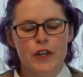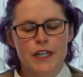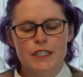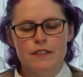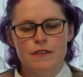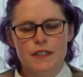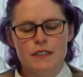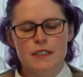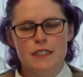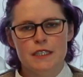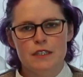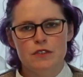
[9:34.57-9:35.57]
For each of these
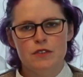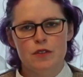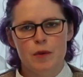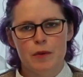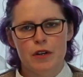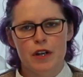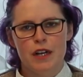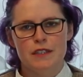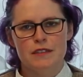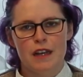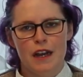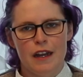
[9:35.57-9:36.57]
details you come
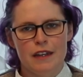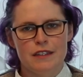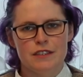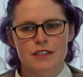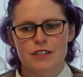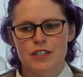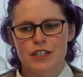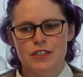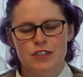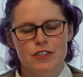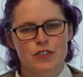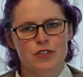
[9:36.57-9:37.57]
across, I
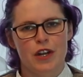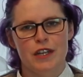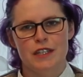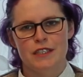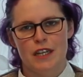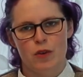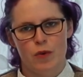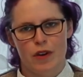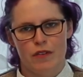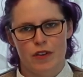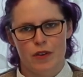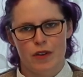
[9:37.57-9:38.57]
suggest just trying to dig
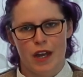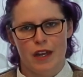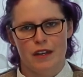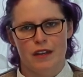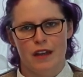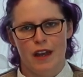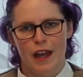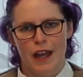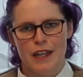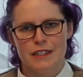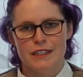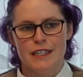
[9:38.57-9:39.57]
wherever you can.
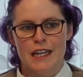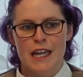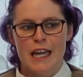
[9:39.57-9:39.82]
And